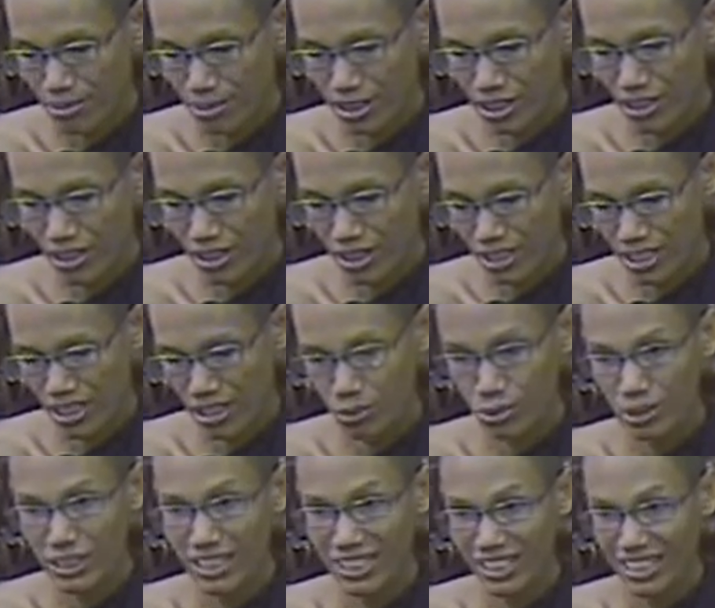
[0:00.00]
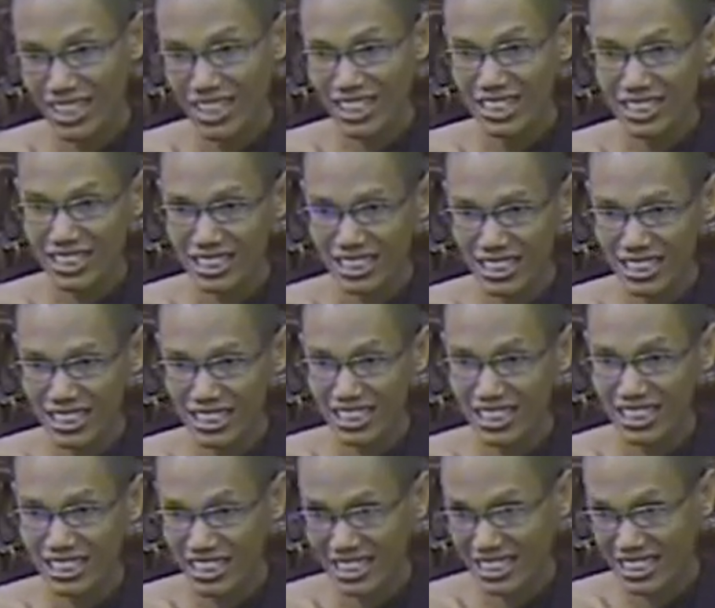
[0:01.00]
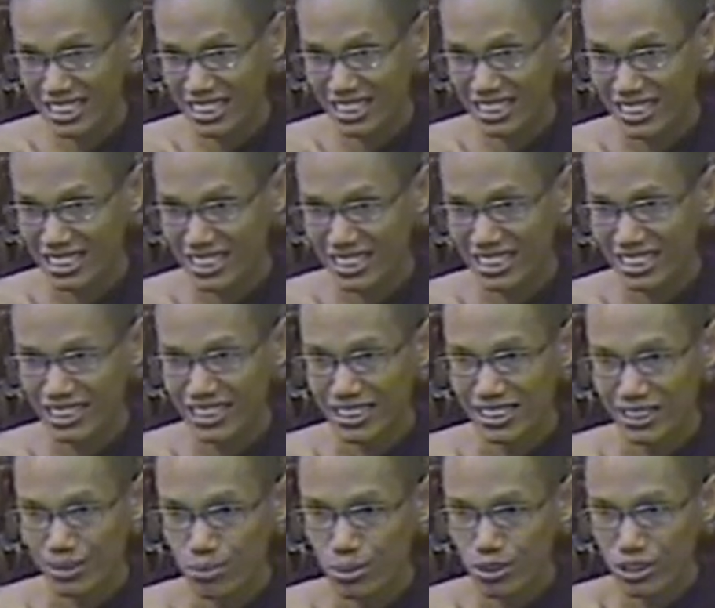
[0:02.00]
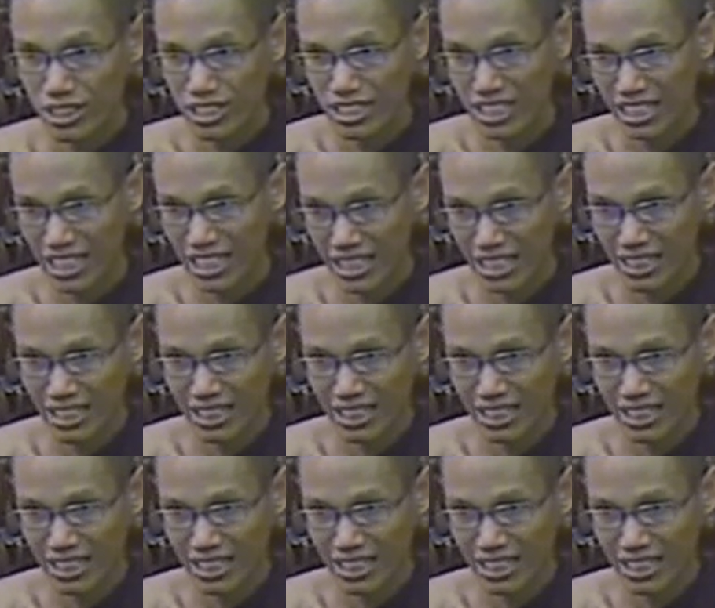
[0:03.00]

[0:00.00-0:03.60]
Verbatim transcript: Because uh, is uh, thinking, put uh,